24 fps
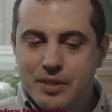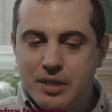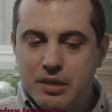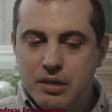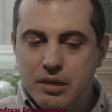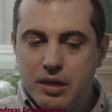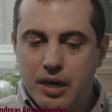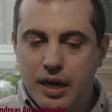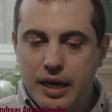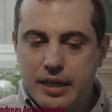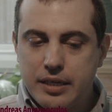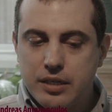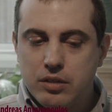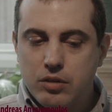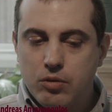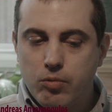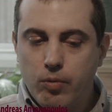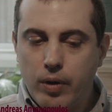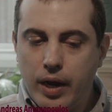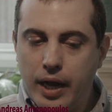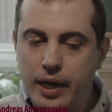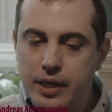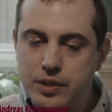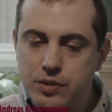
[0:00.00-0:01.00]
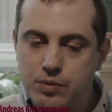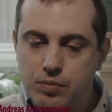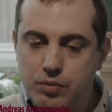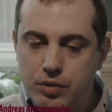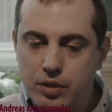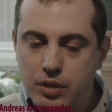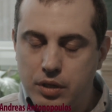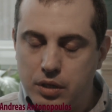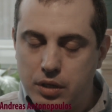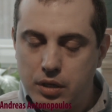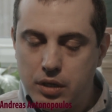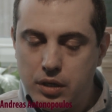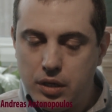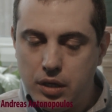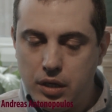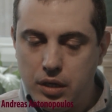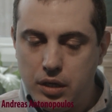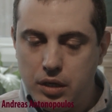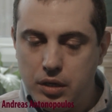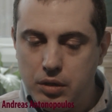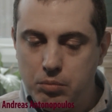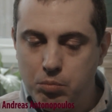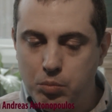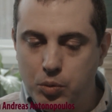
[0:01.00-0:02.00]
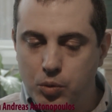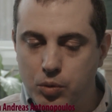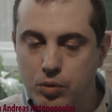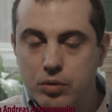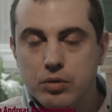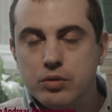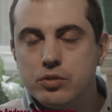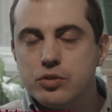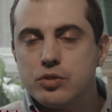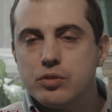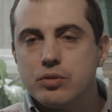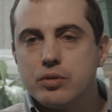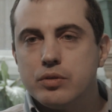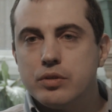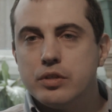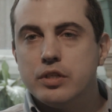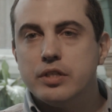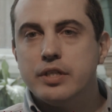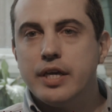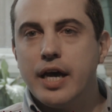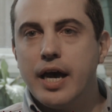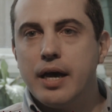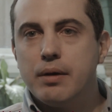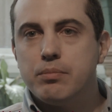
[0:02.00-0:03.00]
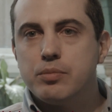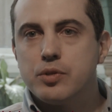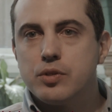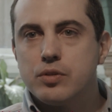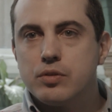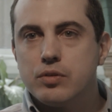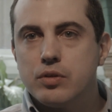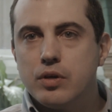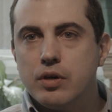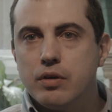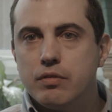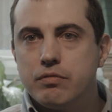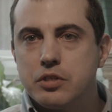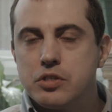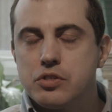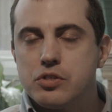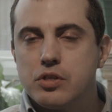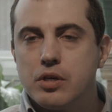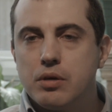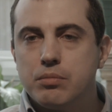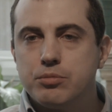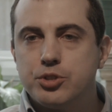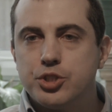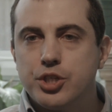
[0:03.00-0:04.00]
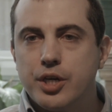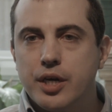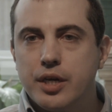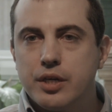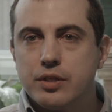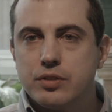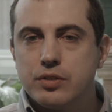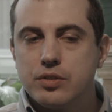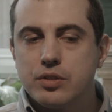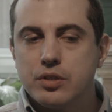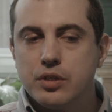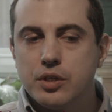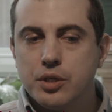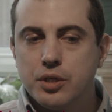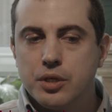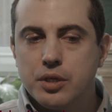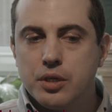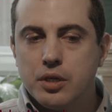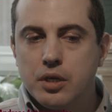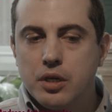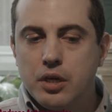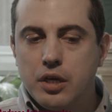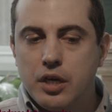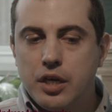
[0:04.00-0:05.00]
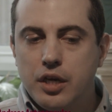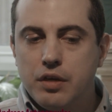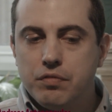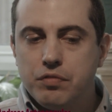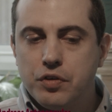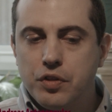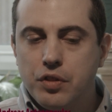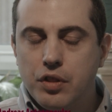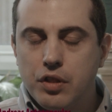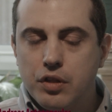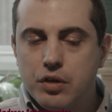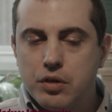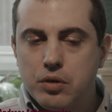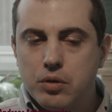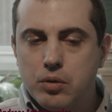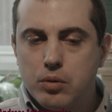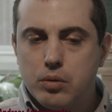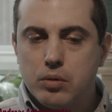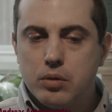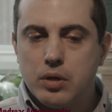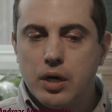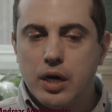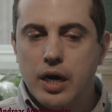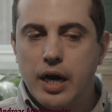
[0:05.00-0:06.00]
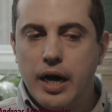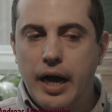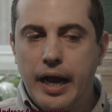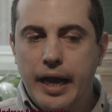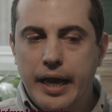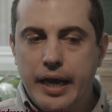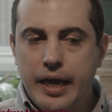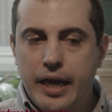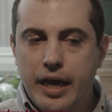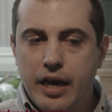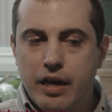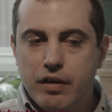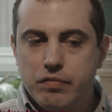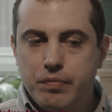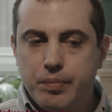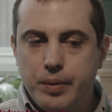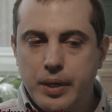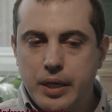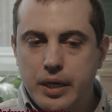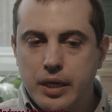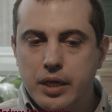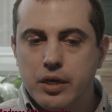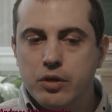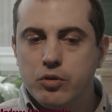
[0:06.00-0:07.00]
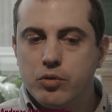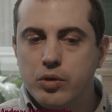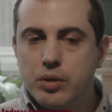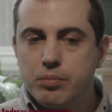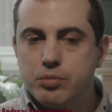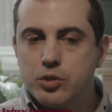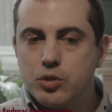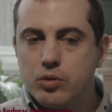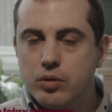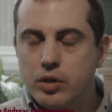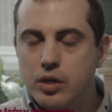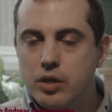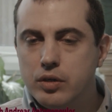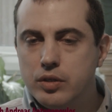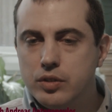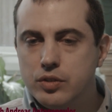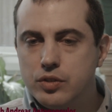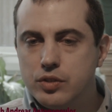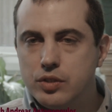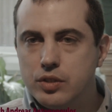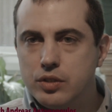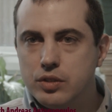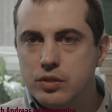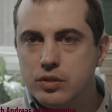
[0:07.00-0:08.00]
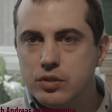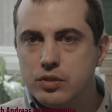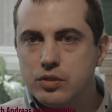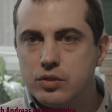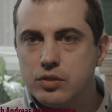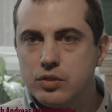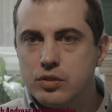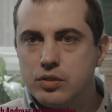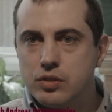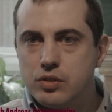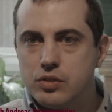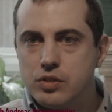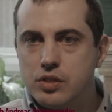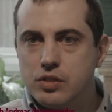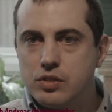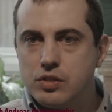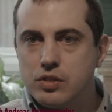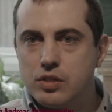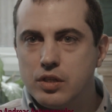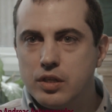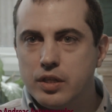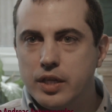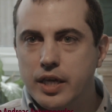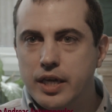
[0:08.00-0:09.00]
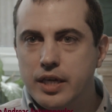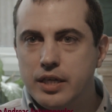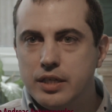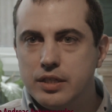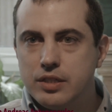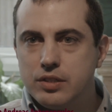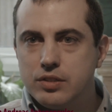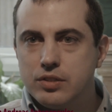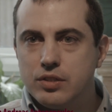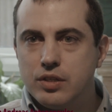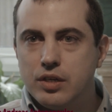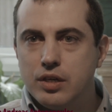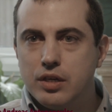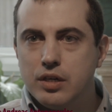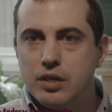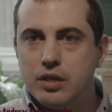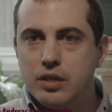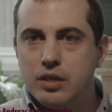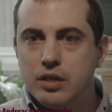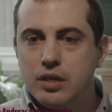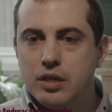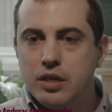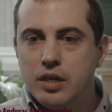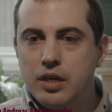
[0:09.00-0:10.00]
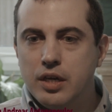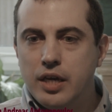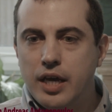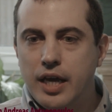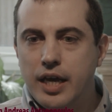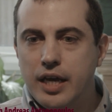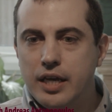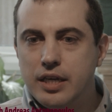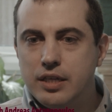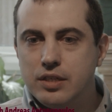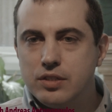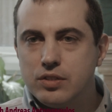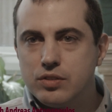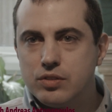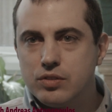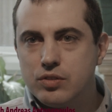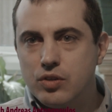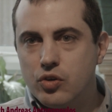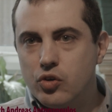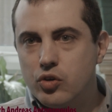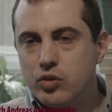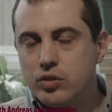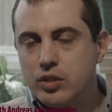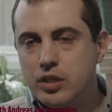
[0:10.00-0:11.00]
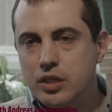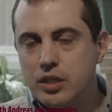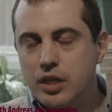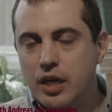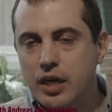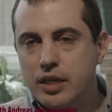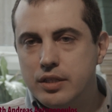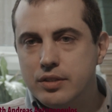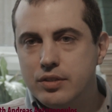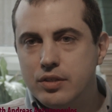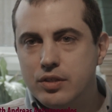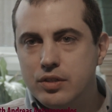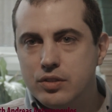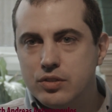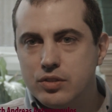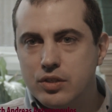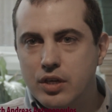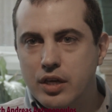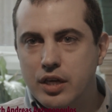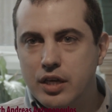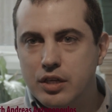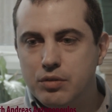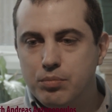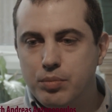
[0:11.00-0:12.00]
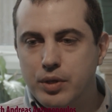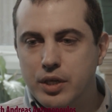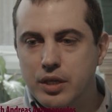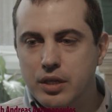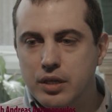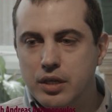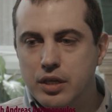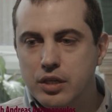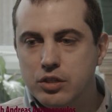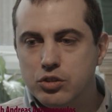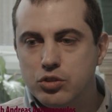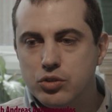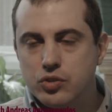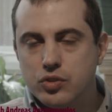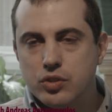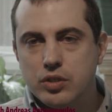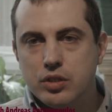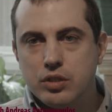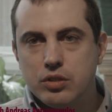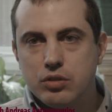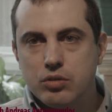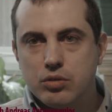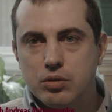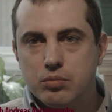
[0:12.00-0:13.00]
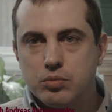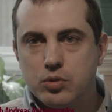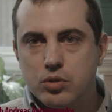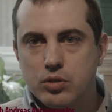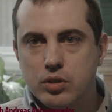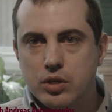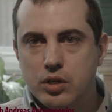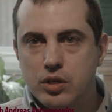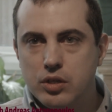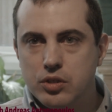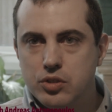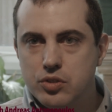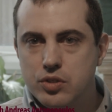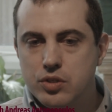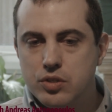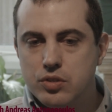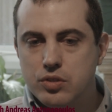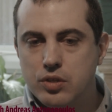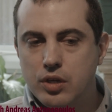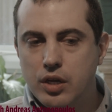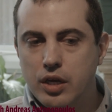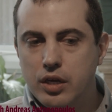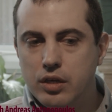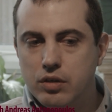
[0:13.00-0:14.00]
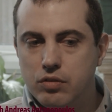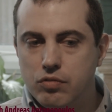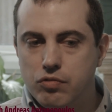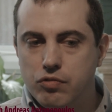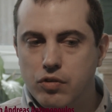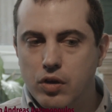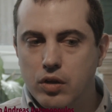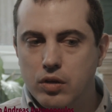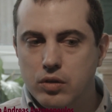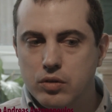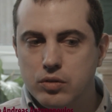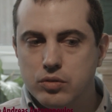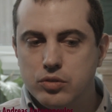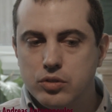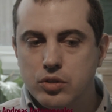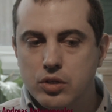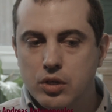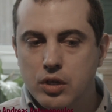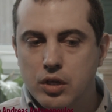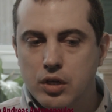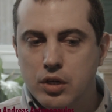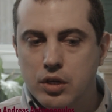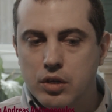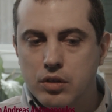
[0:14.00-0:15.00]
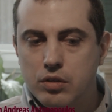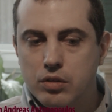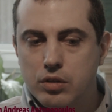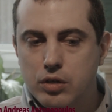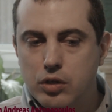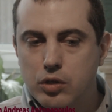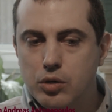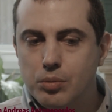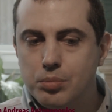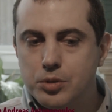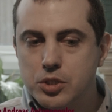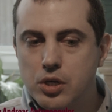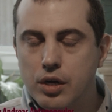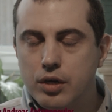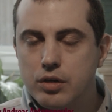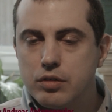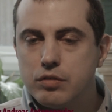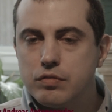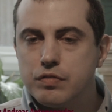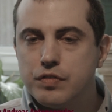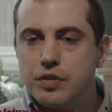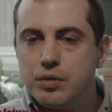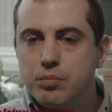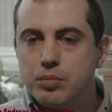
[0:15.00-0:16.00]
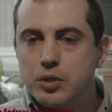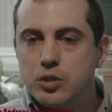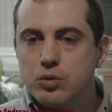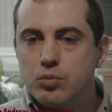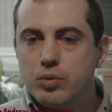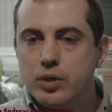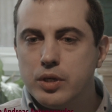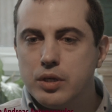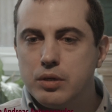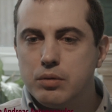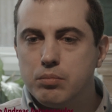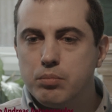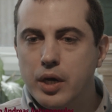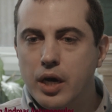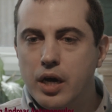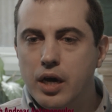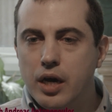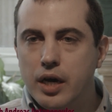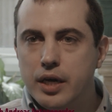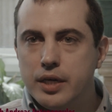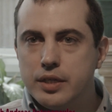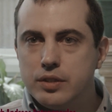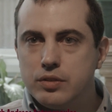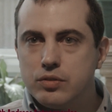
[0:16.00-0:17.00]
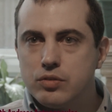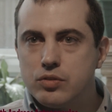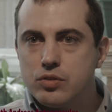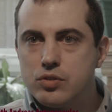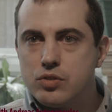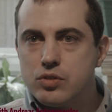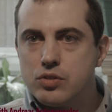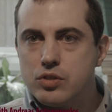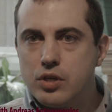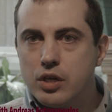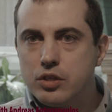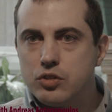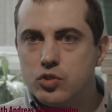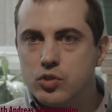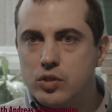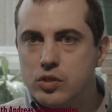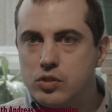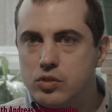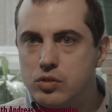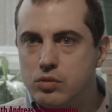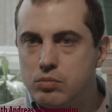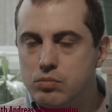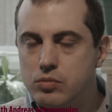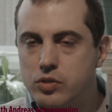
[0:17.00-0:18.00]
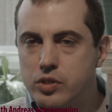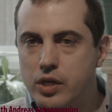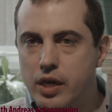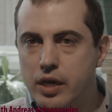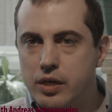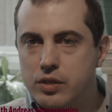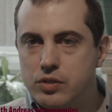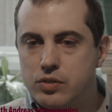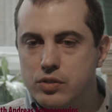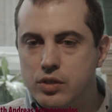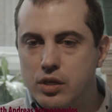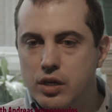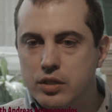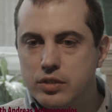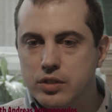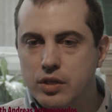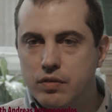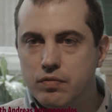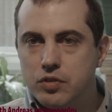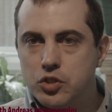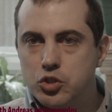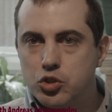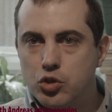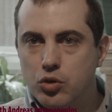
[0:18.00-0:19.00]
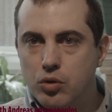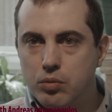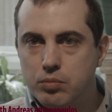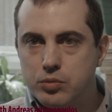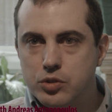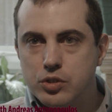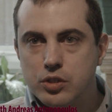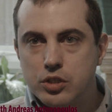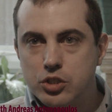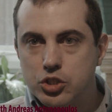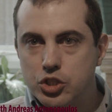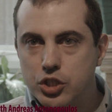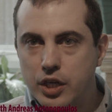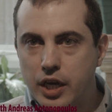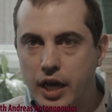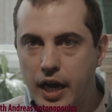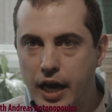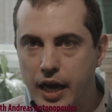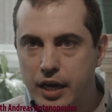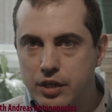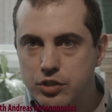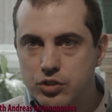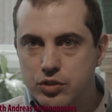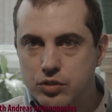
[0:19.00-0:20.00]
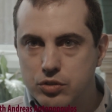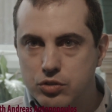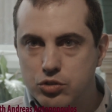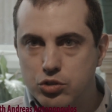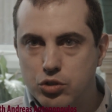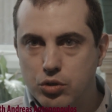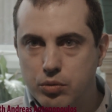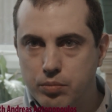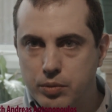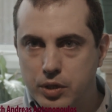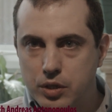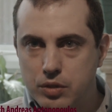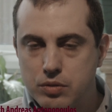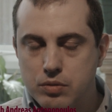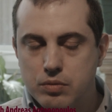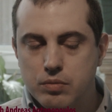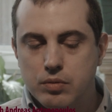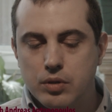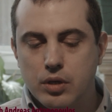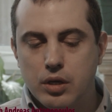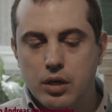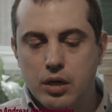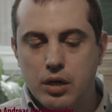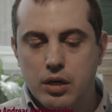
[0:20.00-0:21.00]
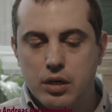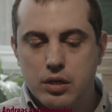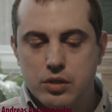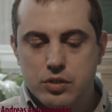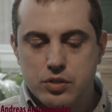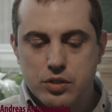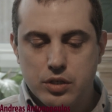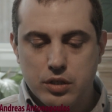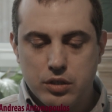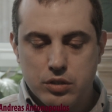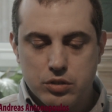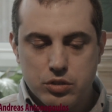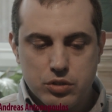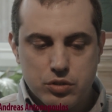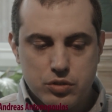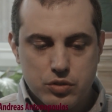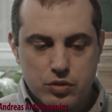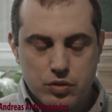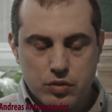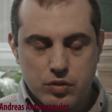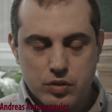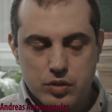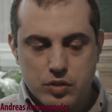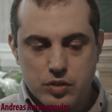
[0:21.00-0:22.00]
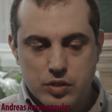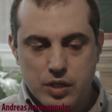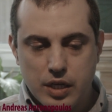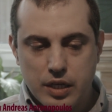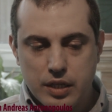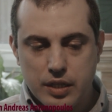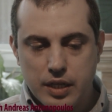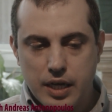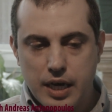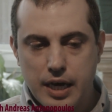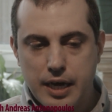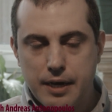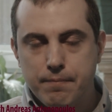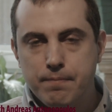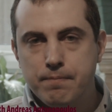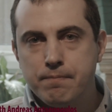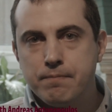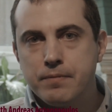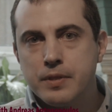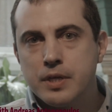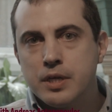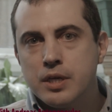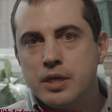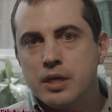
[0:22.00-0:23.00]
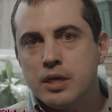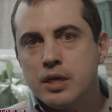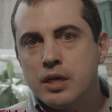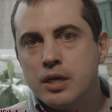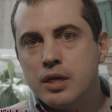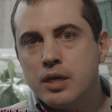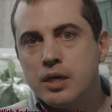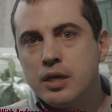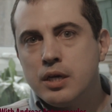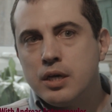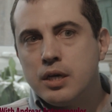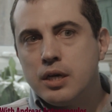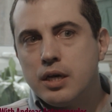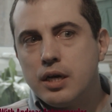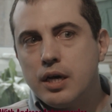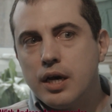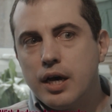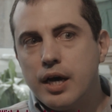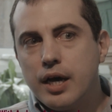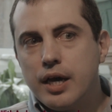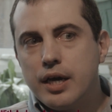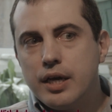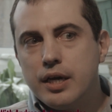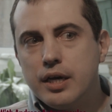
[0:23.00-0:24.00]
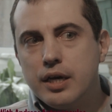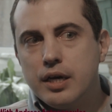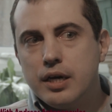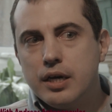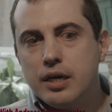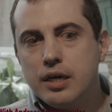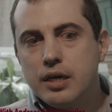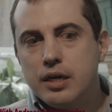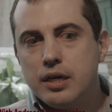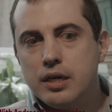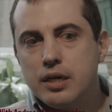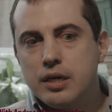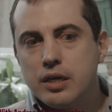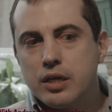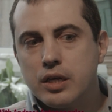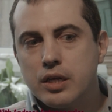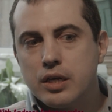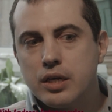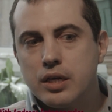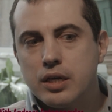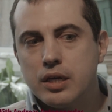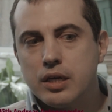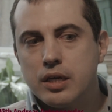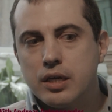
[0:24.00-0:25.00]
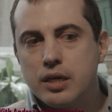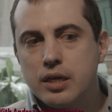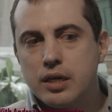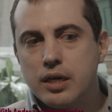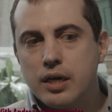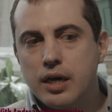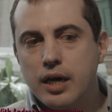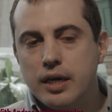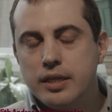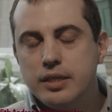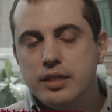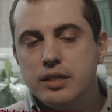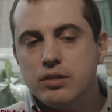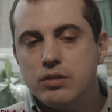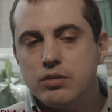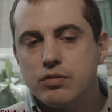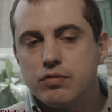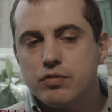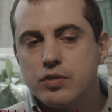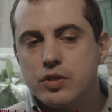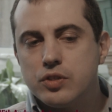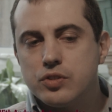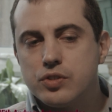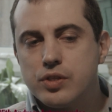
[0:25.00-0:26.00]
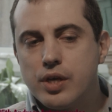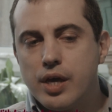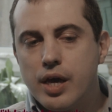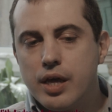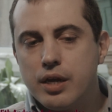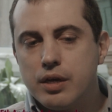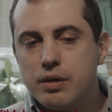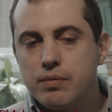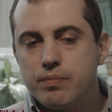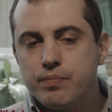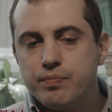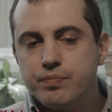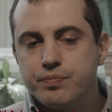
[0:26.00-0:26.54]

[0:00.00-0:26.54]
I didn't grasp the importance or the depth of the subject. Even though I have been in cryptocurrencies since the late 80s, early 90s, I had been interested in cryptocurrencies, and I had followed the cryptography behind such systems as David Chaum's DigiCash and Chaumian signatures and things like that. I didn't at first get it.